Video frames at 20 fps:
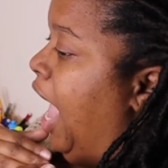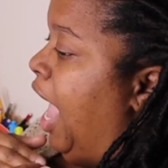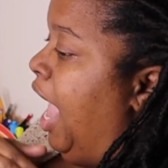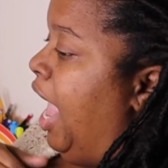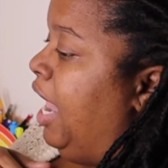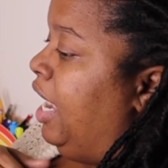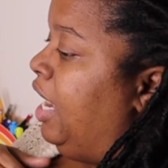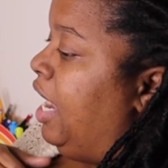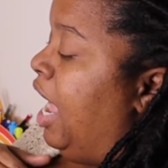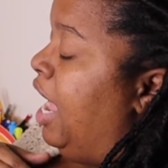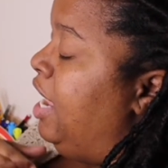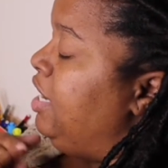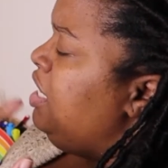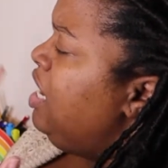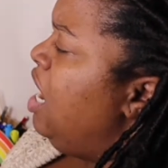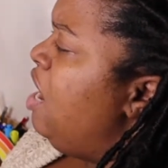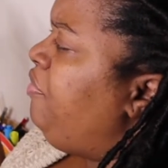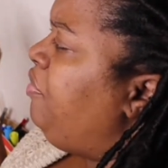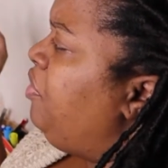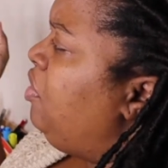And I
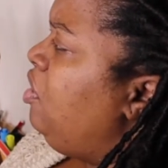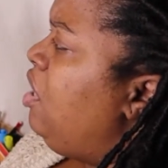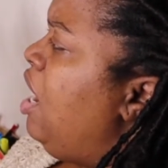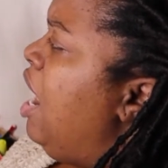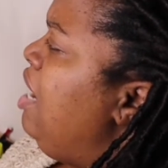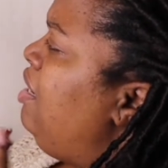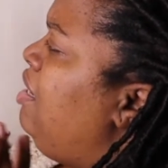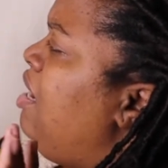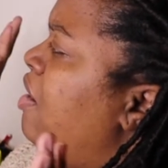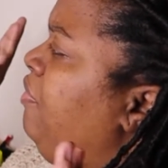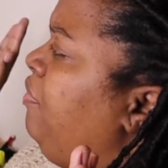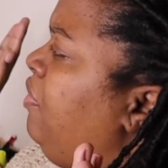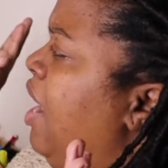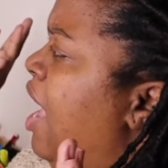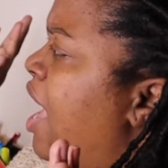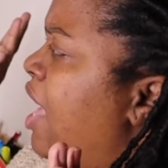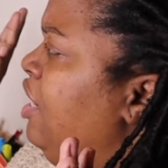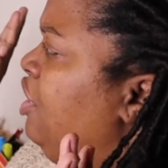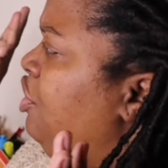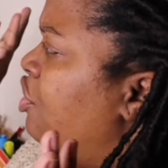never
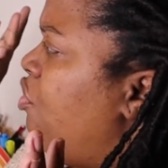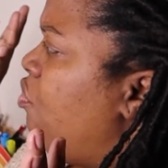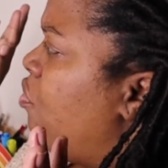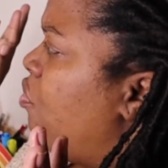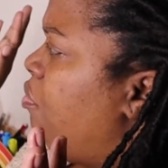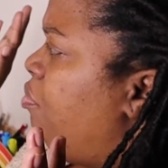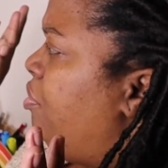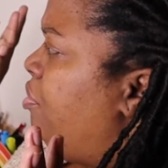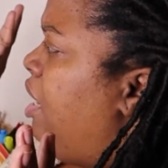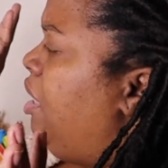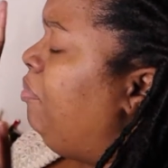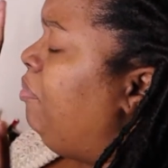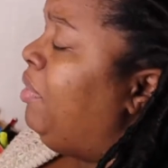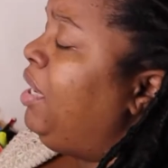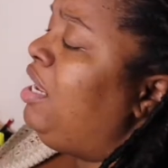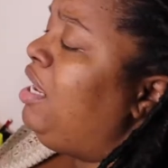had issues with bread,